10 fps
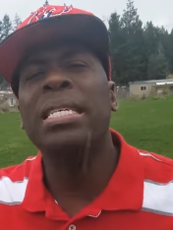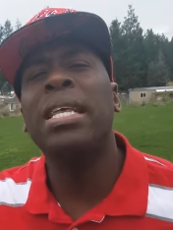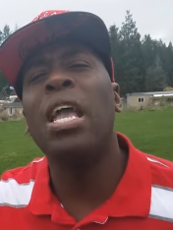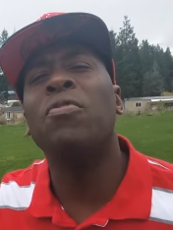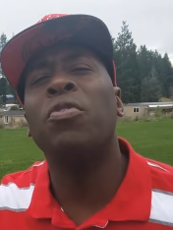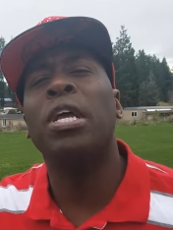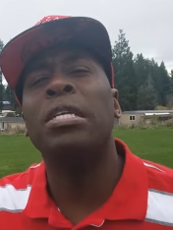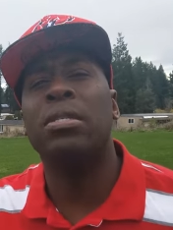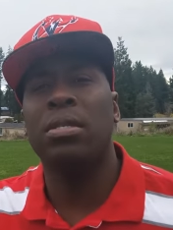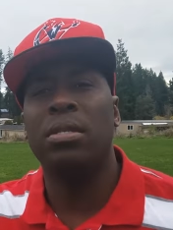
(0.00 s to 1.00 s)
Let's take,
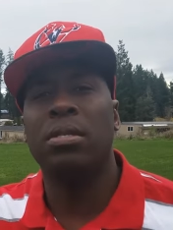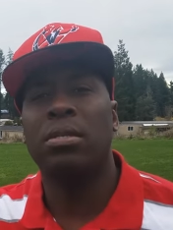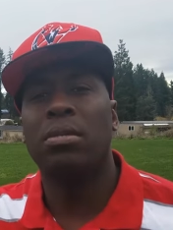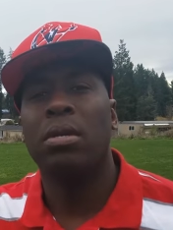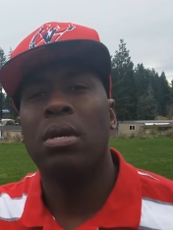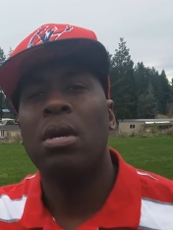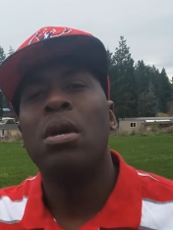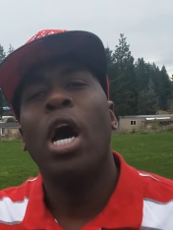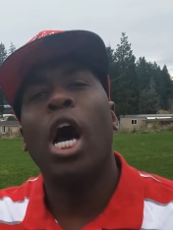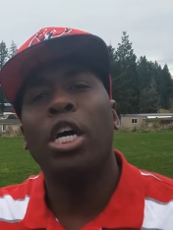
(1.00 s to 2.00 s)
for instance,
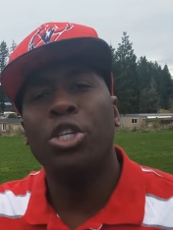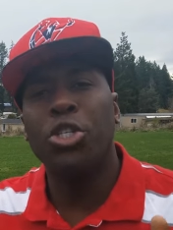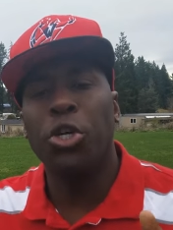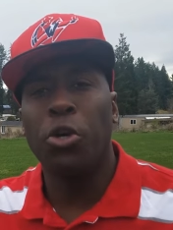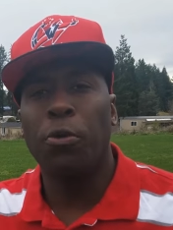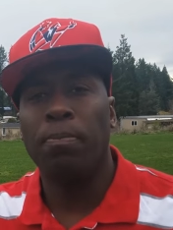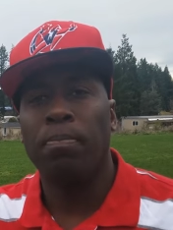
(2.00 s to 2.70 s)
a shirt.